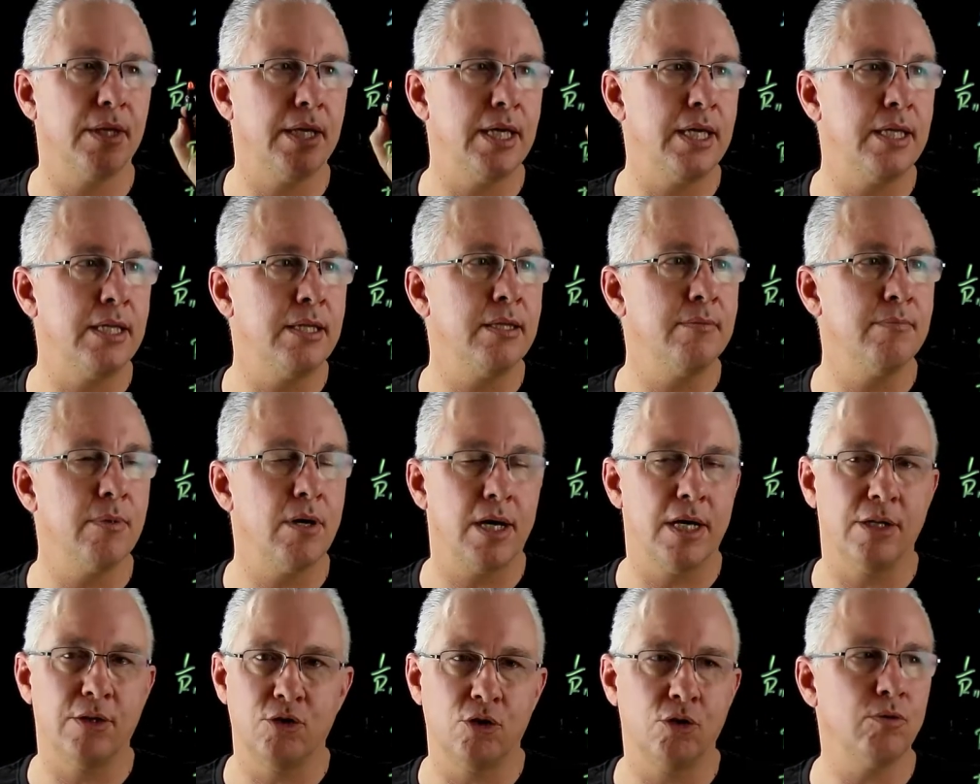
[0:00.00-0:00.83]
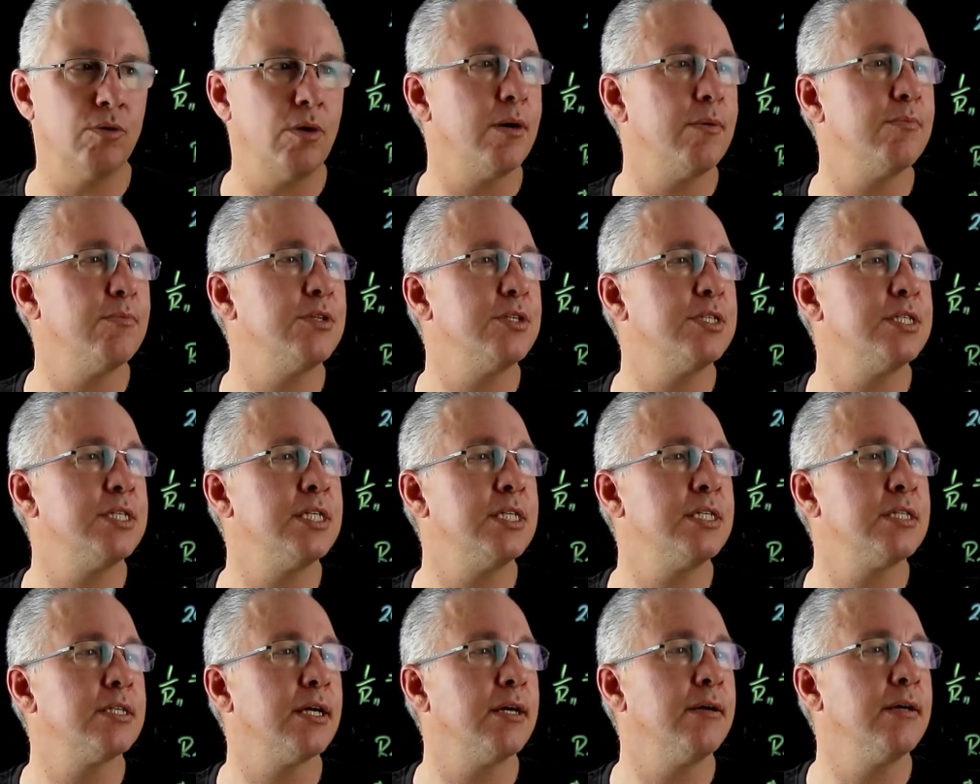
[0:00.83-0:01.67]
in my 2 ohm
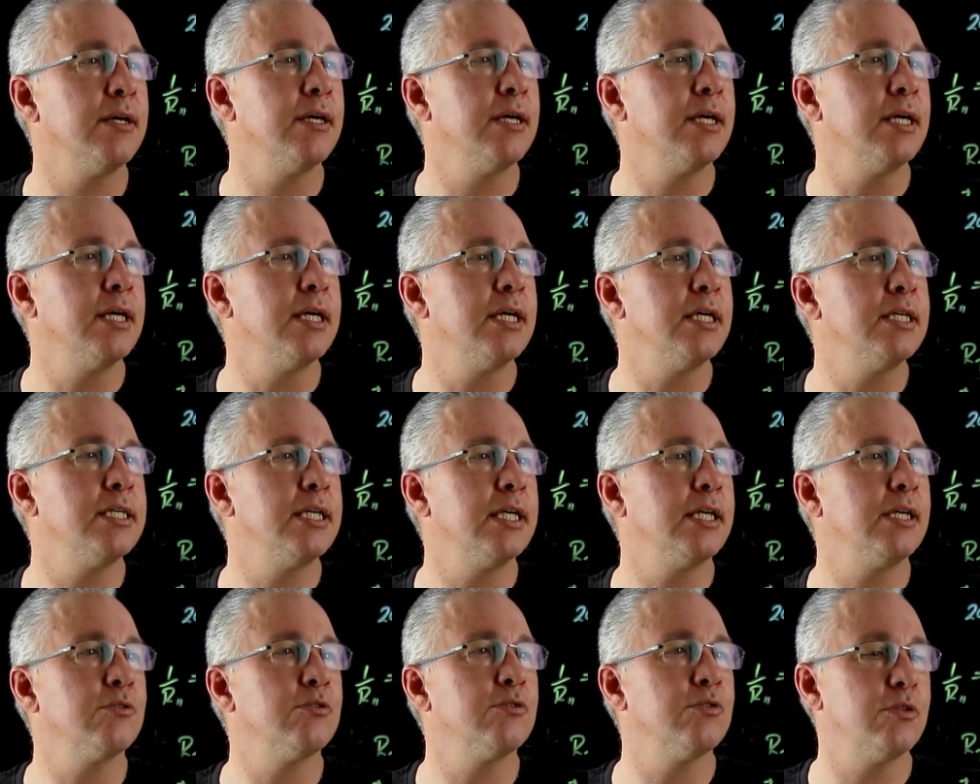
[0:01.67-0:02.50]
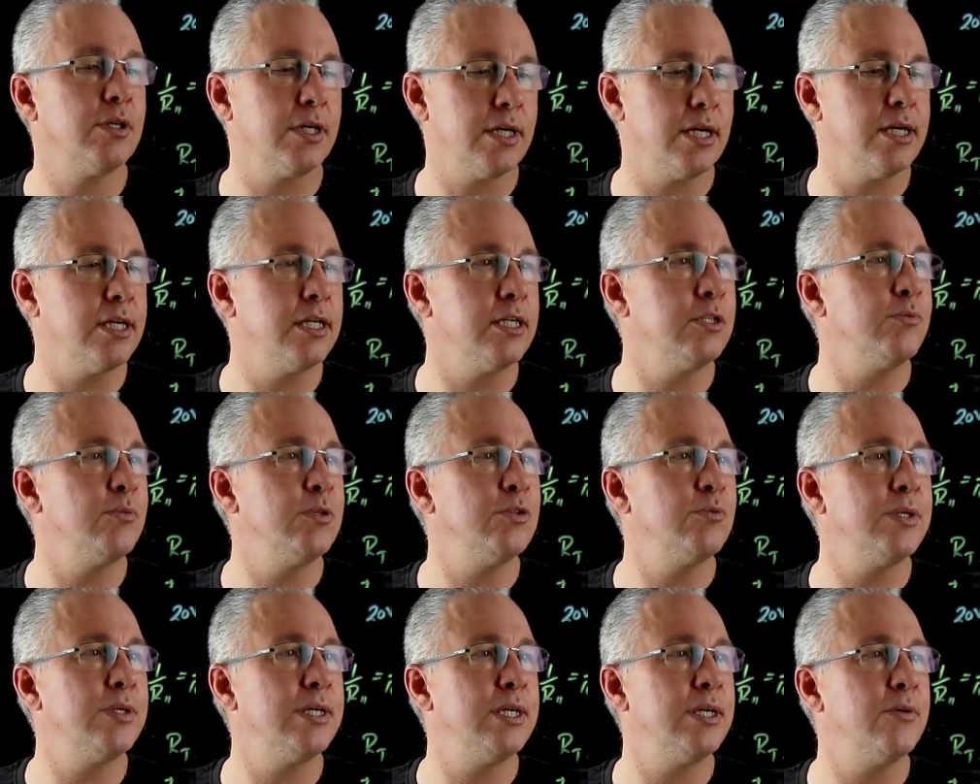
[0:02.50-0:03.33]
resistor is equal to the current,
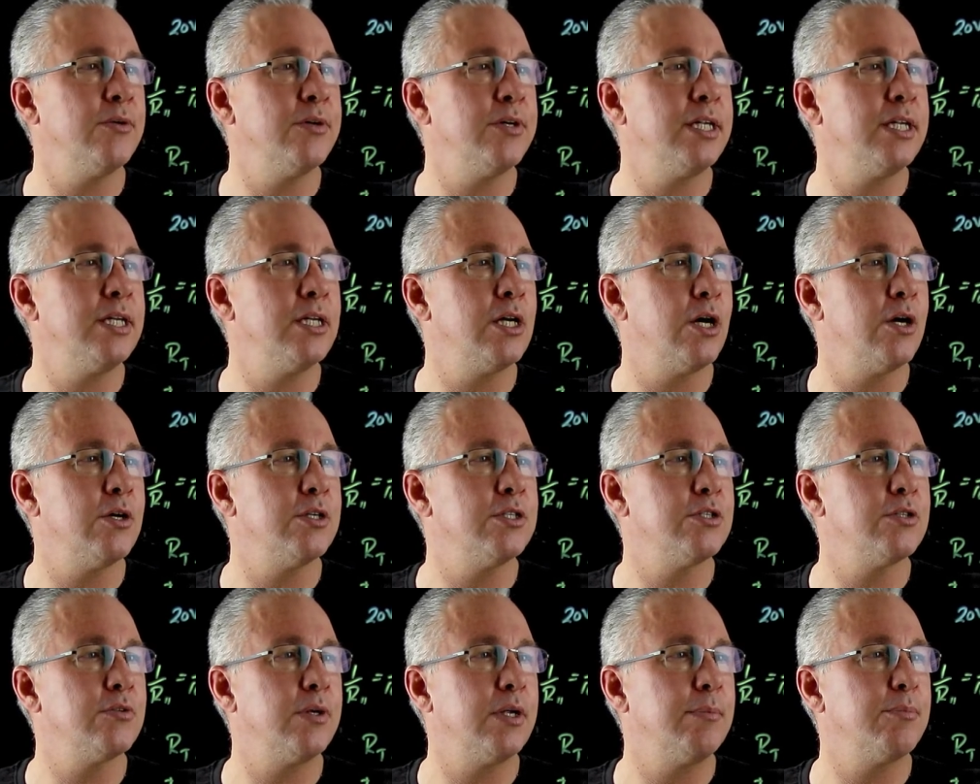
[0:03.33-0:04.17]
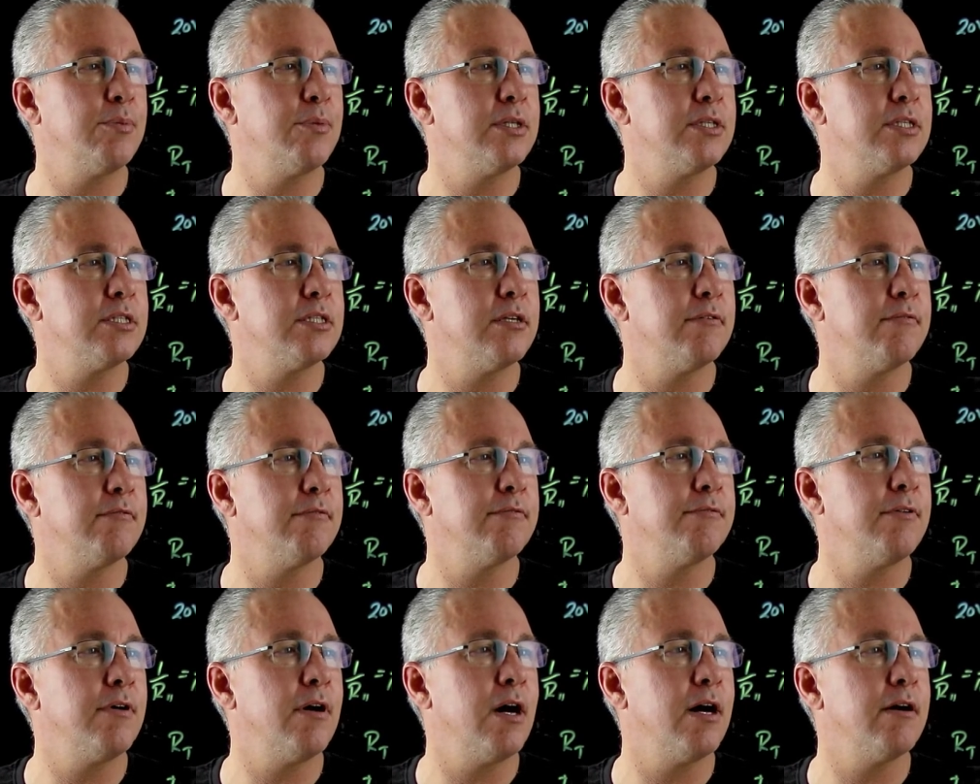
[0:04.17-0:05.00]
which we already know is
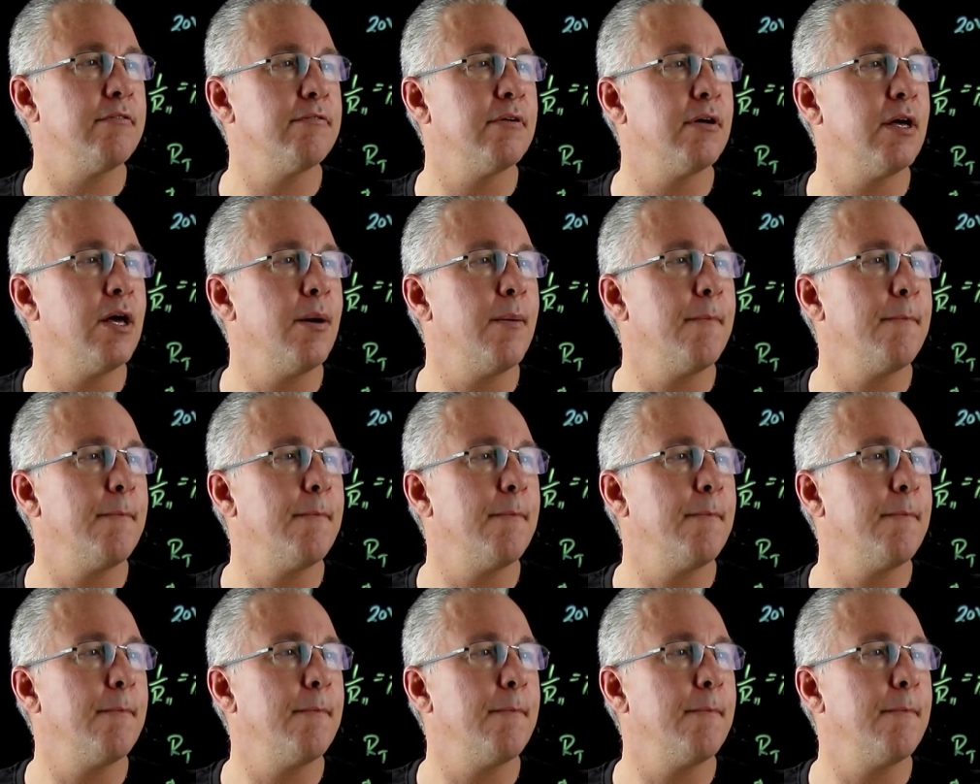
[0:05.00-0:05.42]
3.75,